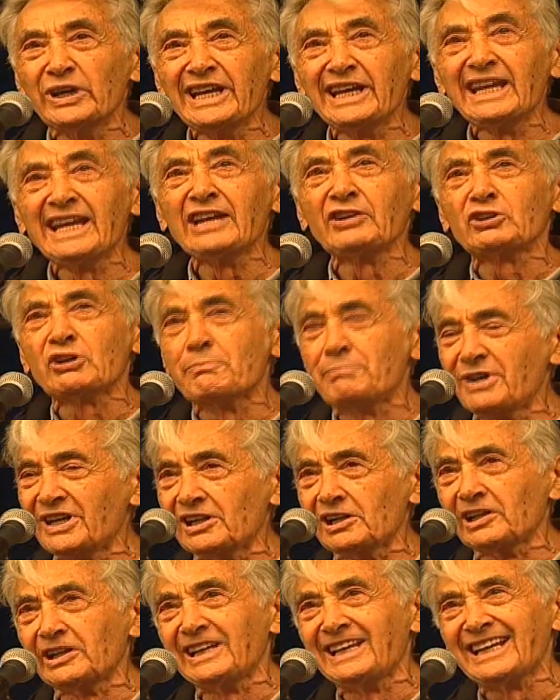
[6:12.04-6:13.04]
need to
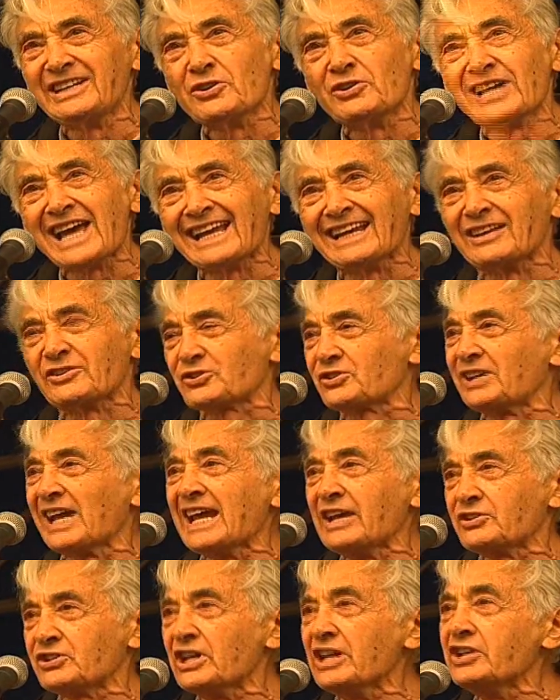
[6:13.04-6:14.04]
build the United
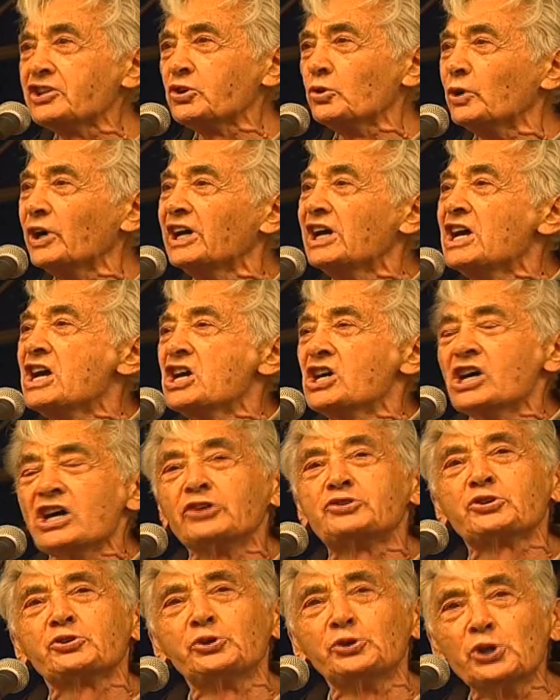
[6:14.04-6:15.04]
States into a
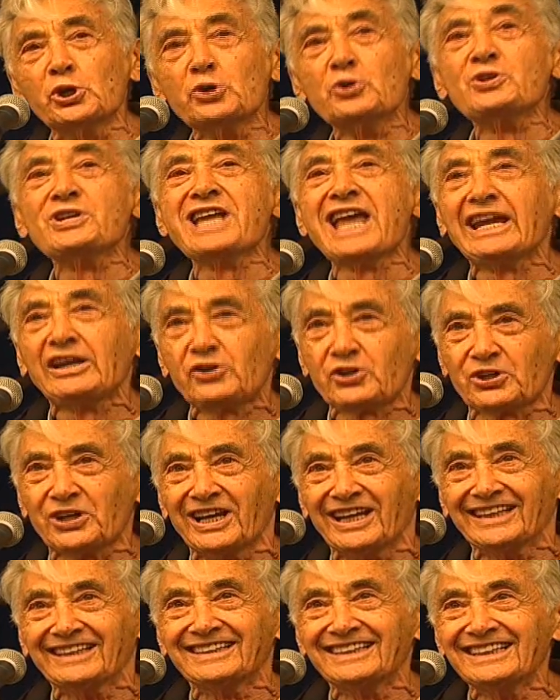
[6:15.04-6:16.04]
true
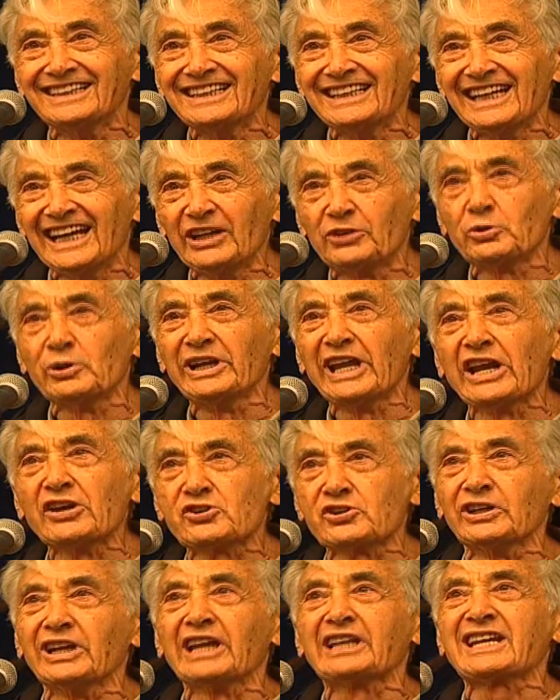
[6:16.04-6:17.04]
nation, into a
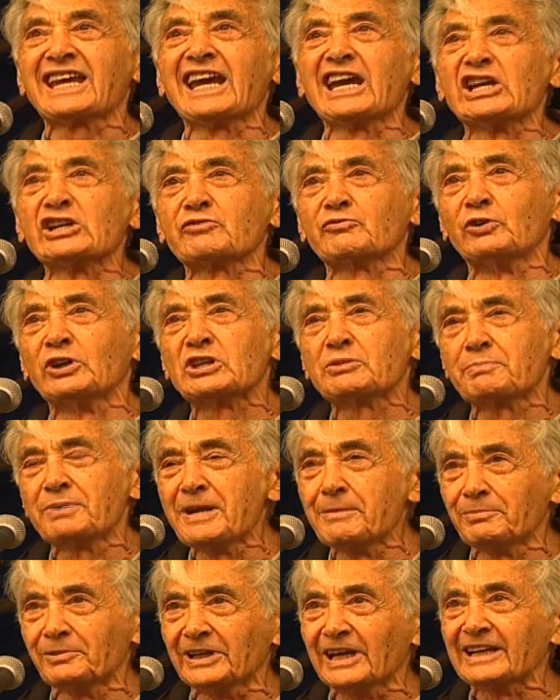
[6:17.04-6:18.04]
nation that cares for its
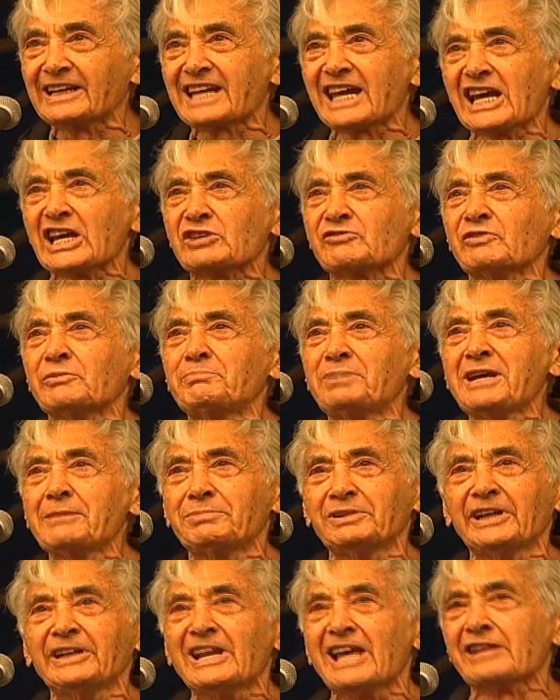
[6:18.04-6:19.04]
people and cares for
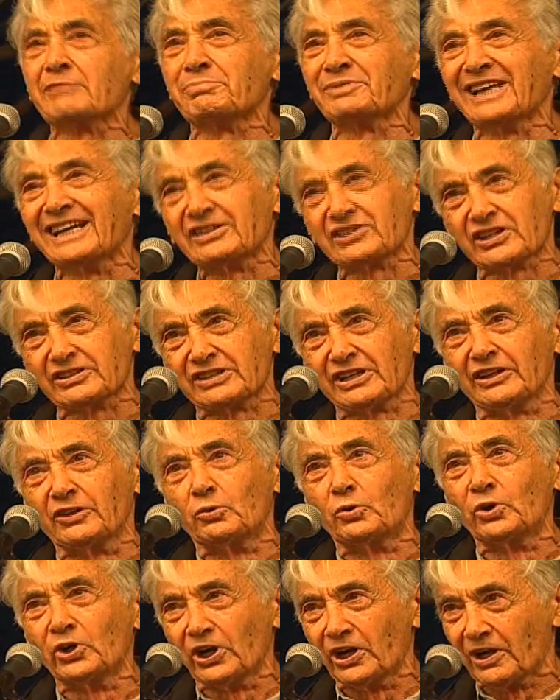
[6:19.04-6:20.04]
people in other places in the
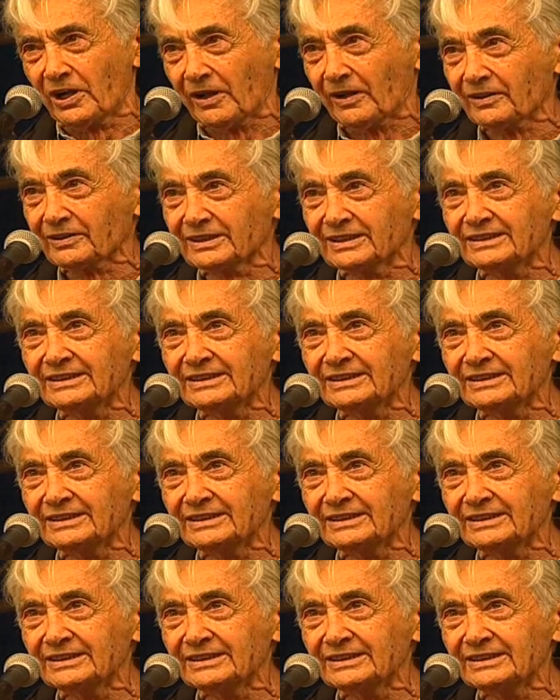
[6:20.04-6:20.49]
world.